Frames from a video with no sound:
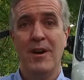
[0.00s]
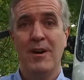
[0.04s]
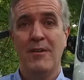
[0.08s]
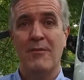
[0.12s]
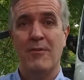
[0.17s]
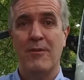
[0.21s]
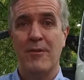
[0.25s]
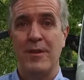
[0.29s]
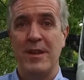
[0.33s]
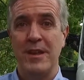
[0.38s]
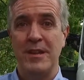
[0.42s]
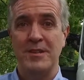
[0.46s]

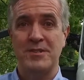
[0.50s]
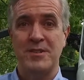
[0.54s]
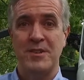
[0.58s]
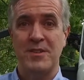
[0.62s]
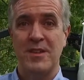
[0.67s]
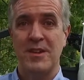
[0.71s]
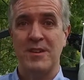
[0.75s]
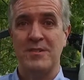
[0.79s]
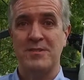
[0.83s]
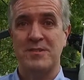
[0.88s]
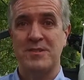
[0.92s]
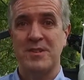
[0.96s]
for each of
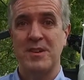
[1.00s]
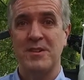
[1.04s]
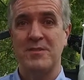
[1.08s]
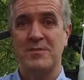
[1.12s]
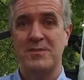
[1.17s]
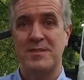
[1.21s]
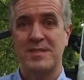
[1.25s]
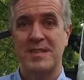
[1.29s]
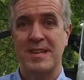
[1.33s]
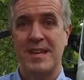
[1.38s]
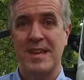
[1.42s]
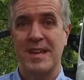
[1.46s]
those
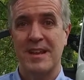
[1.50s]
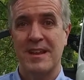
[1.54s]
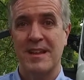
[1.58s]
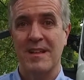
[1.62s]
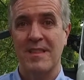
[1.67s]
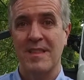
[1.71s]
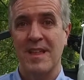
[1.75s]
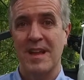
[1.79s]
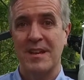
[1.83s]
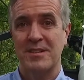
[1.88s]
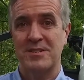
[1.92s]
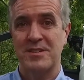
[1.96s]
zones to get
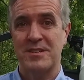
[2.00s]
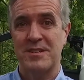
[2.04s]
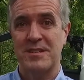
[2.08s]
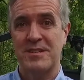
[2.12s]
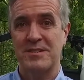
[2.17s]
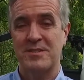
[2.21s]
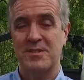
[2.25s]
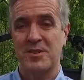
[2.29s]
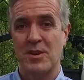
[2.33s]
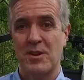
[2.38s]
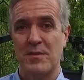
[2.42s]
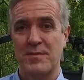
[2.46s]
collection
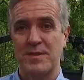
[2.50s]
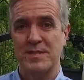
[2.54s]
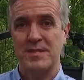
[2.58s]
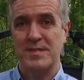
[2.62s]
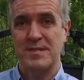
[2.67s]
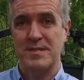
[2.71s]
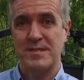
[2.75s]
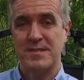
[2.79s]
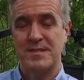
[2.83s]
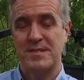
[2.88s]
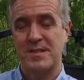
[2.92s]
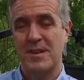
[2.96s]
services.